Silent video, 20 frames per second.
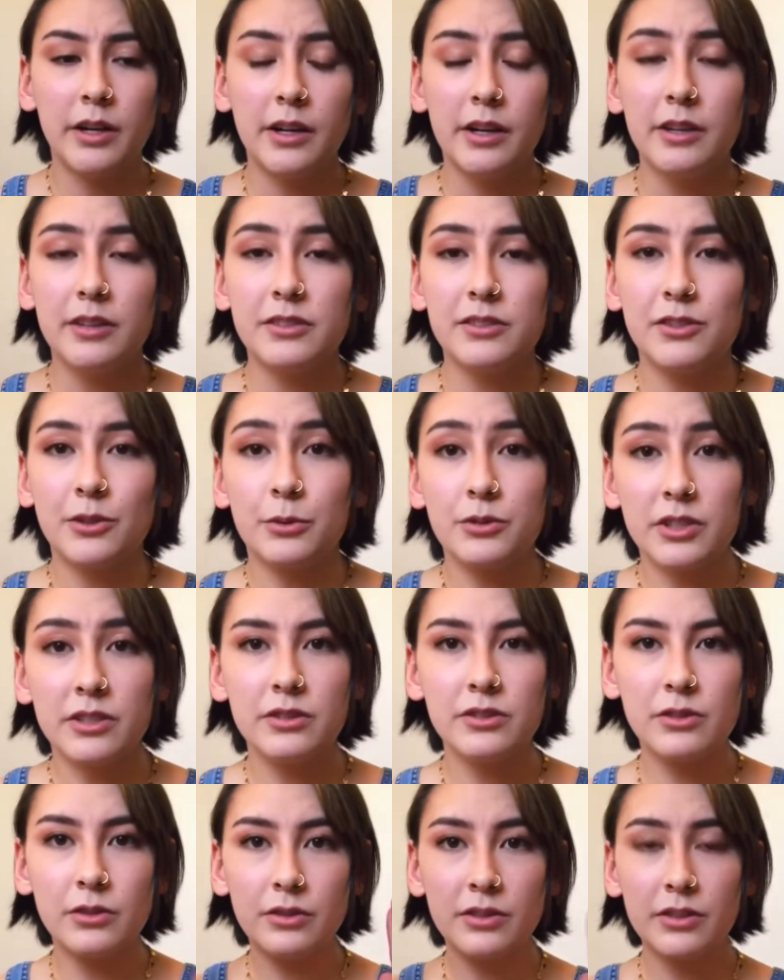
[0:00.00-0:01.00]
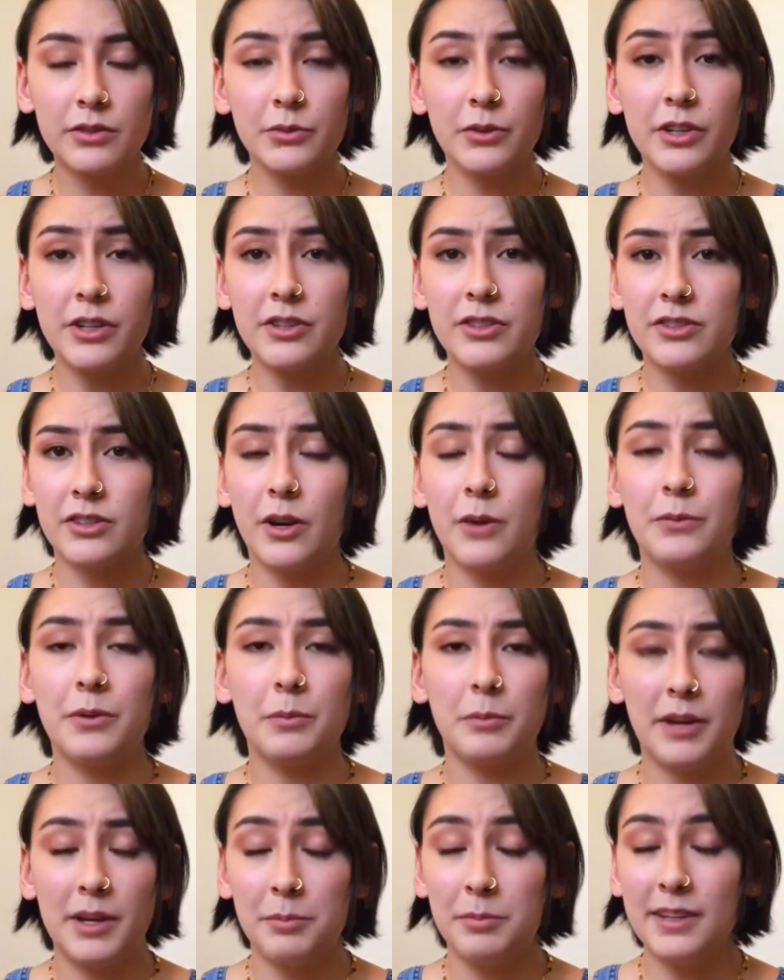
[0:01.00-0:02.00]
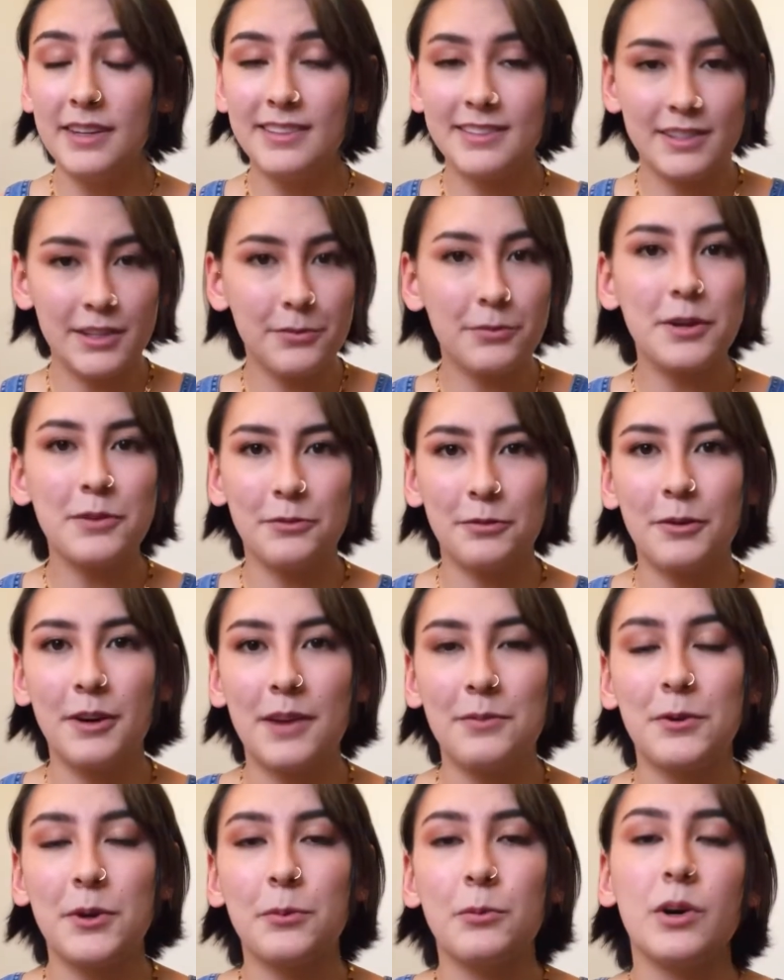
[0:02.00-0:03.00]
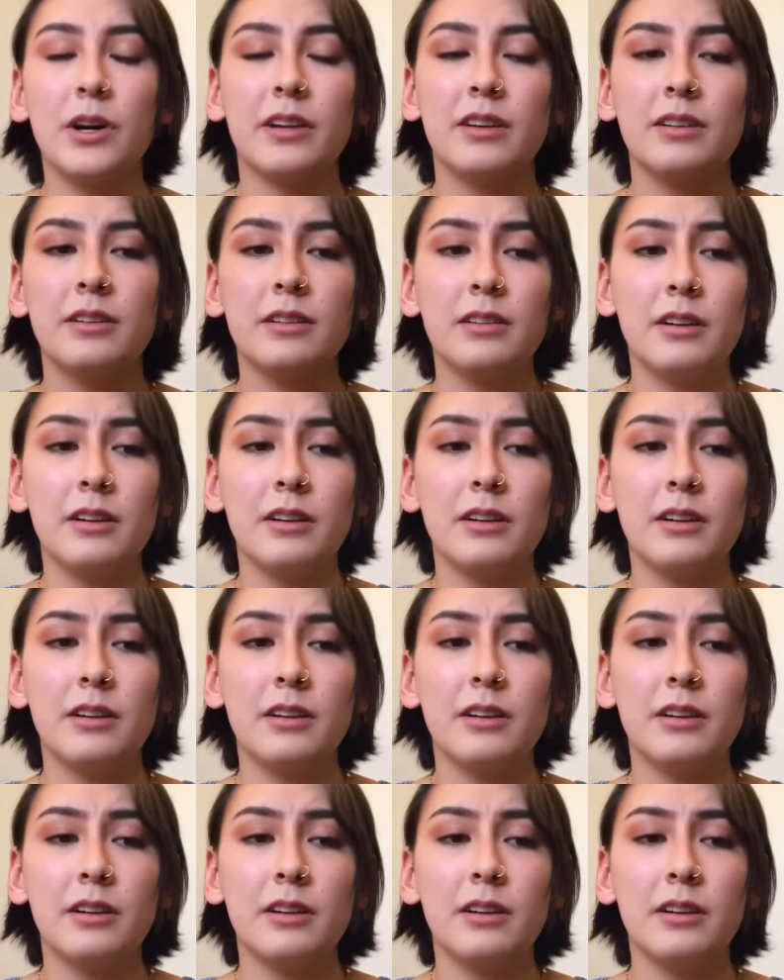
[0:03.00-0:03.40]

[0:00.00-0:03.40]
So just do this for yourself. It might be different for everyone,